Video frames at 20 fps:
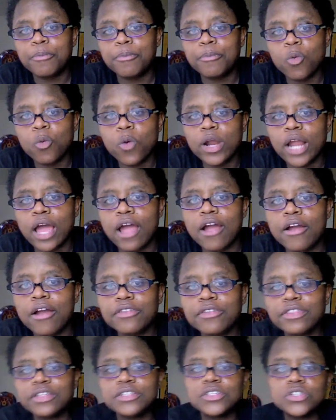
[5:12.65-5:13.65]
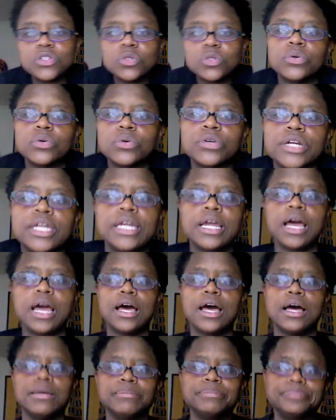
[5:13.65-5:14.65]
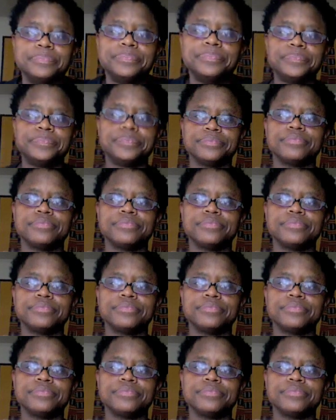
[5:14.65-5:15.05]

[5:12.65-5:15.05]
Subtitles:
When I heard this story, I'm